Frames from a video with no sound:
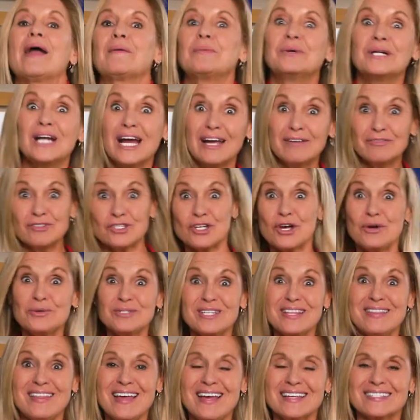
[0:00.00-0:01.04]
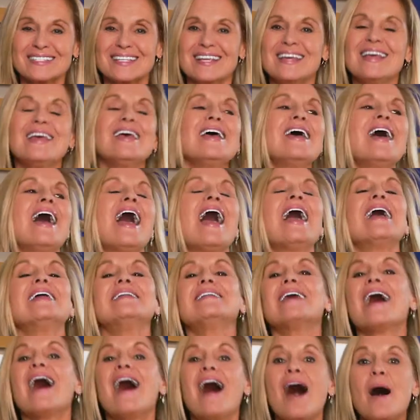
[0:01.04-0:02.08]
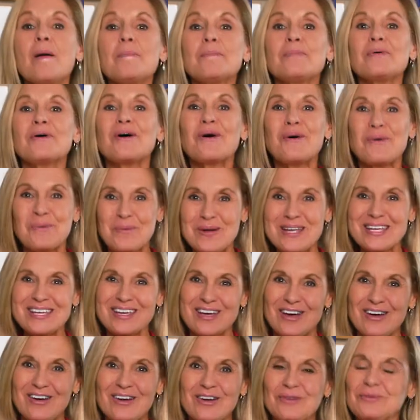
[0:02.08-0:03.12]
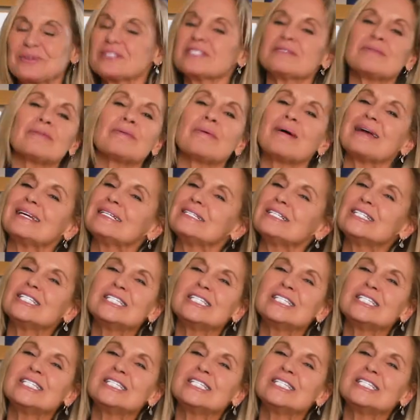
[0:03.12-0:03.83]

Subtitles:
would I have chosen this? And up we go with some of my